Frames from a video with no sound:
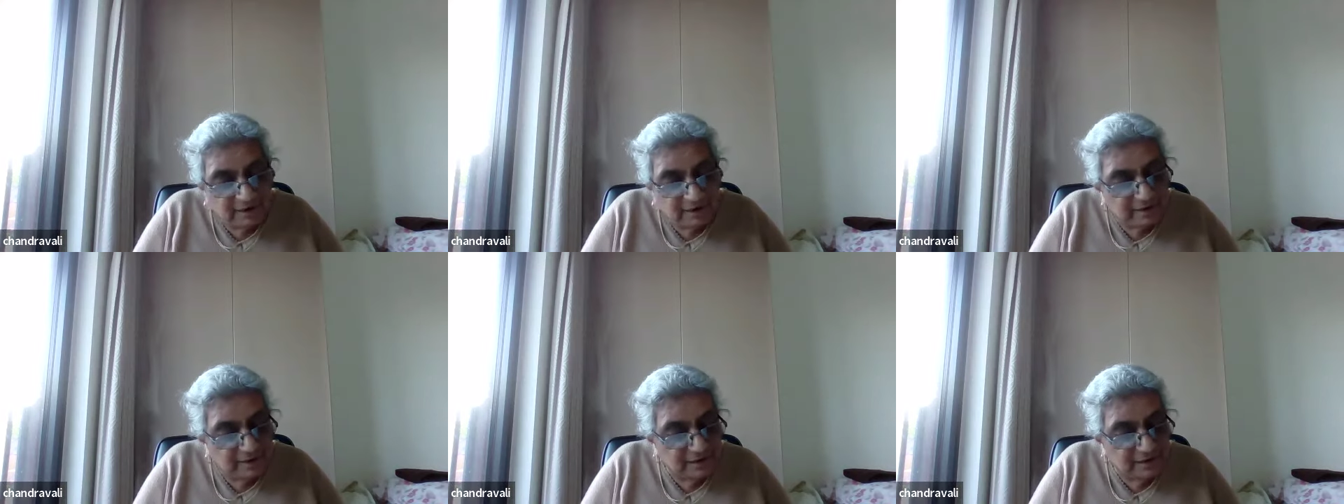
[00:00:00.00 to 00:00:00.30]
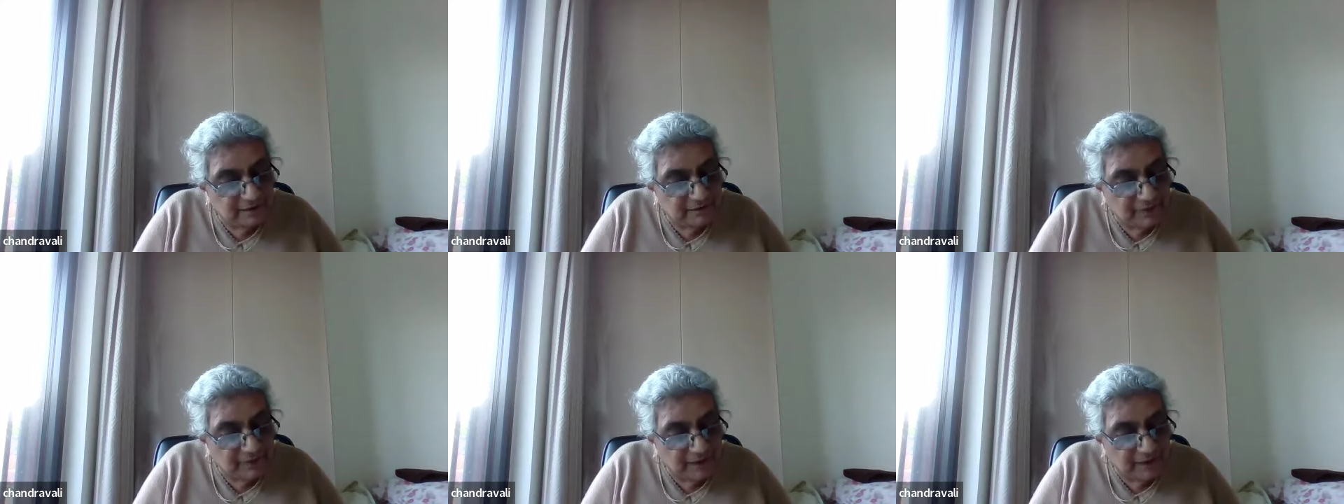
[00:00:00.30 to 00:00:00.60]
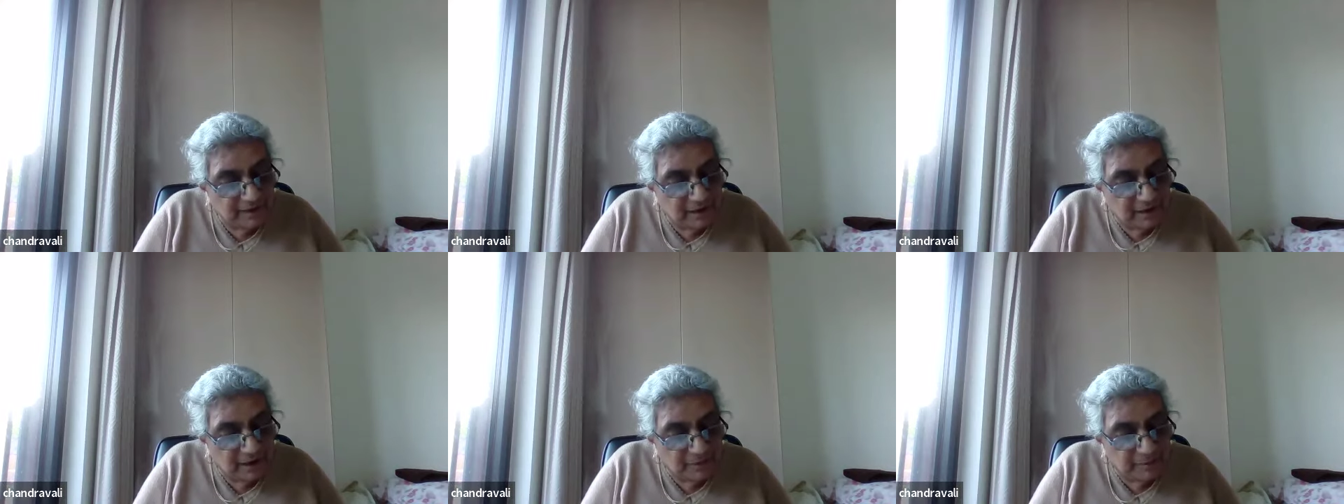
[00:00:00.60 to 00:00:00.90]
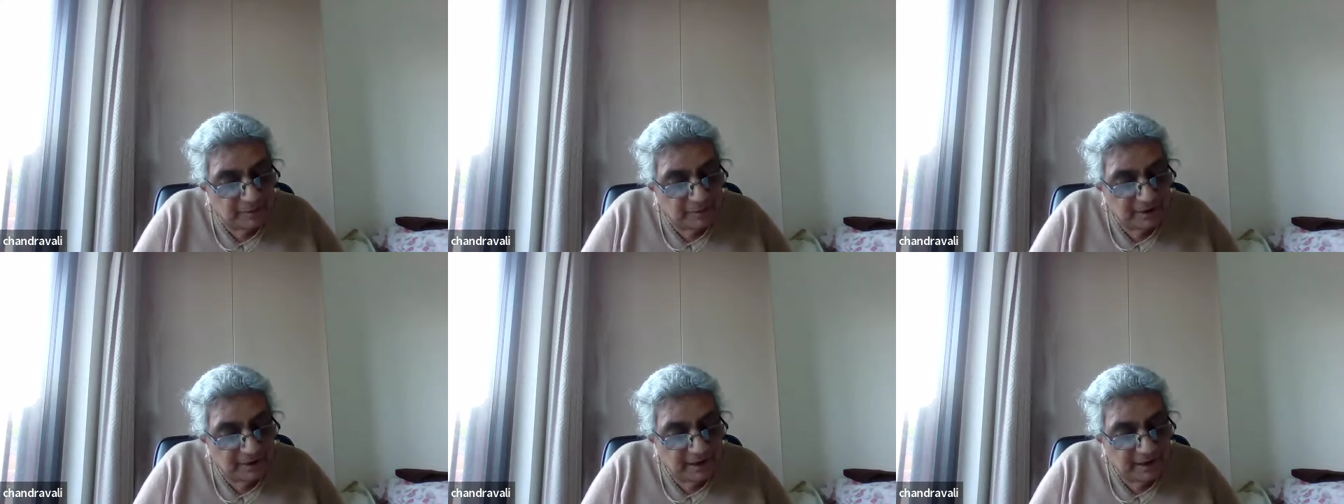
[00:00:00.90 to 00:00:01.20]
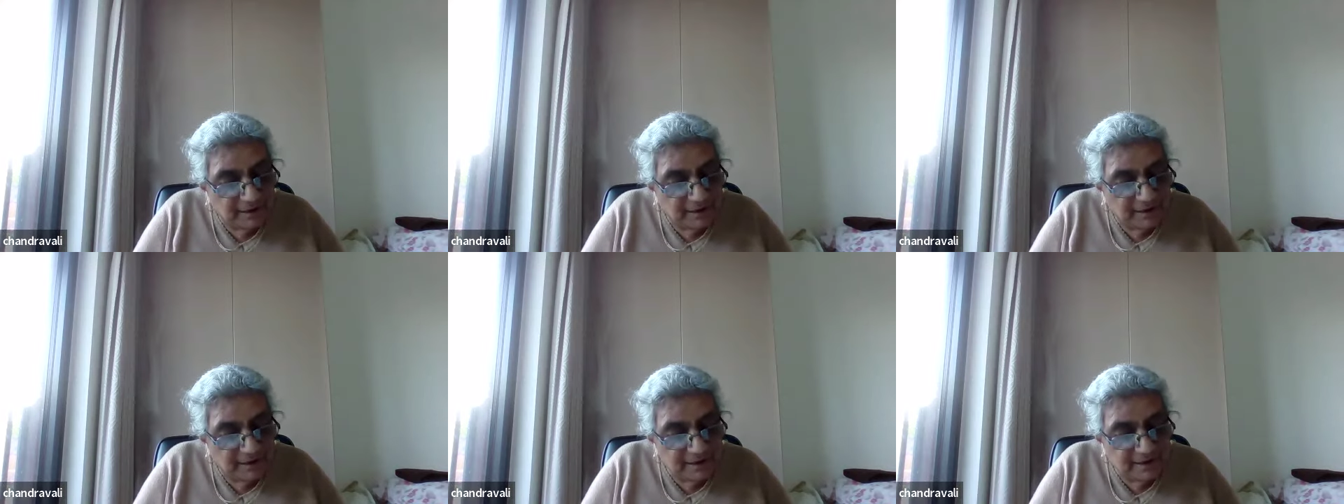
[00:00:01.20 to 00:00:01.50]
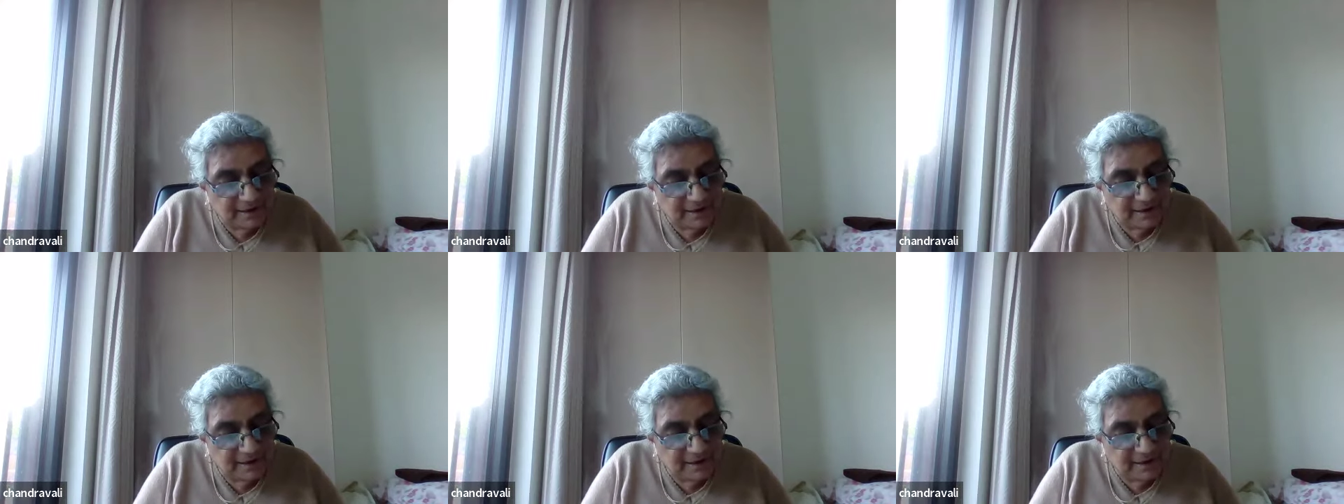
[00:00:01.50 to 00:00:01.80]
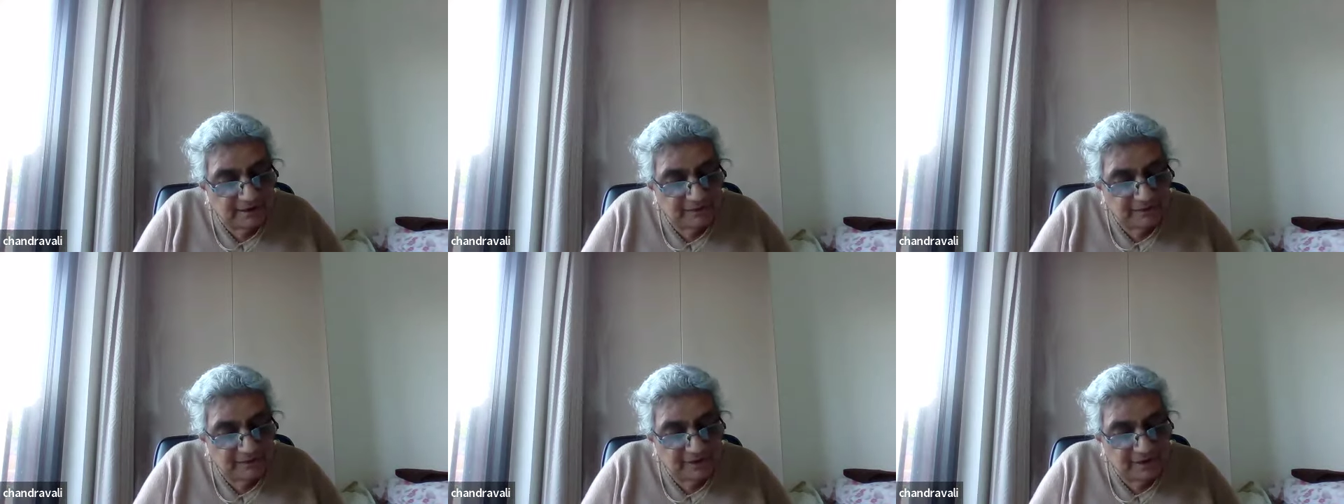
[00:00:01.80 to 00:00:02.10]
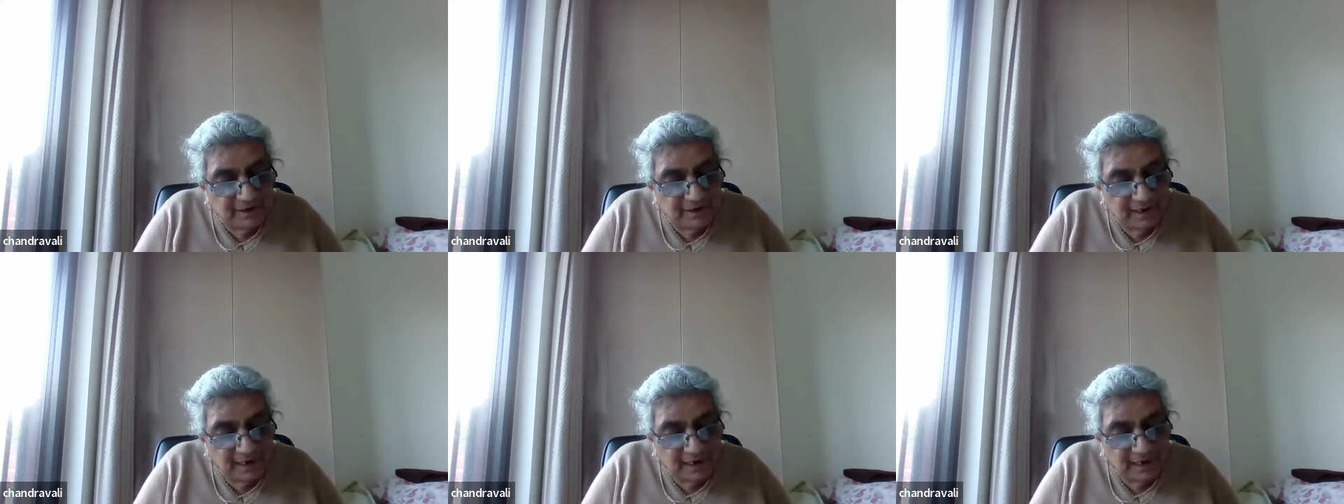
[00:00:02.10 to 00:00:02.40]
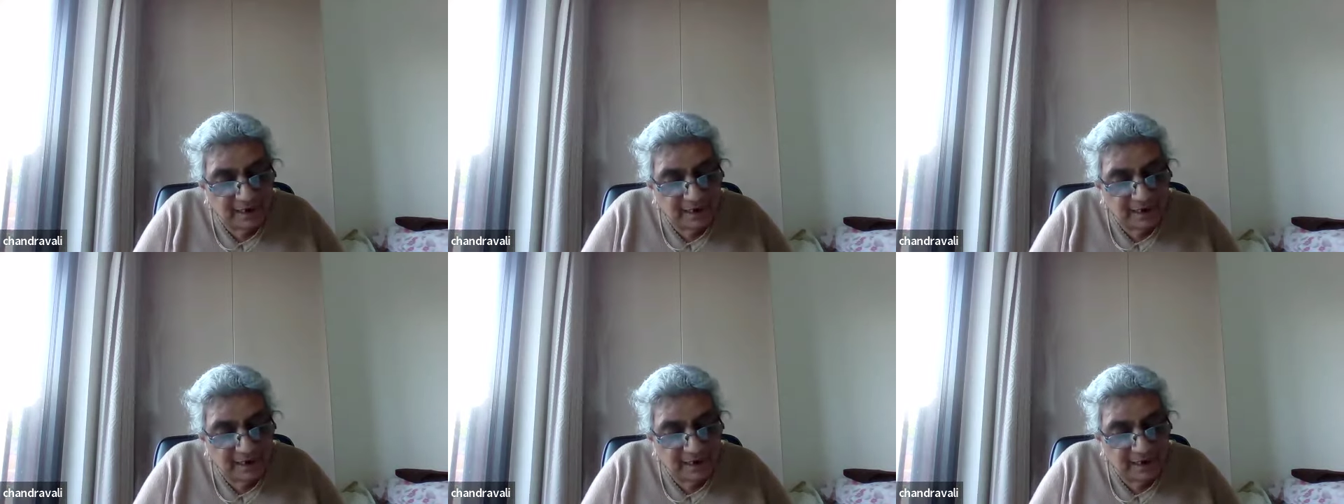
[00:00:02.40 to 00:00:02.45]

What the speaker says: the divine couple and is given